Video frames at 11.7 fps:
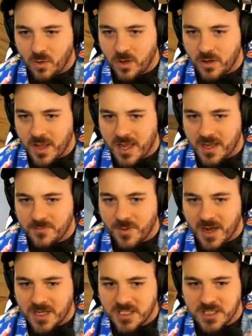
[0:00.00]
Oil and
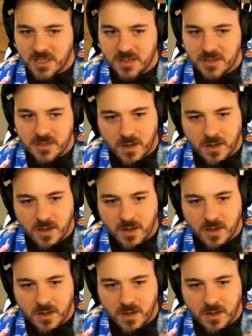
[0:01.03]
pasta.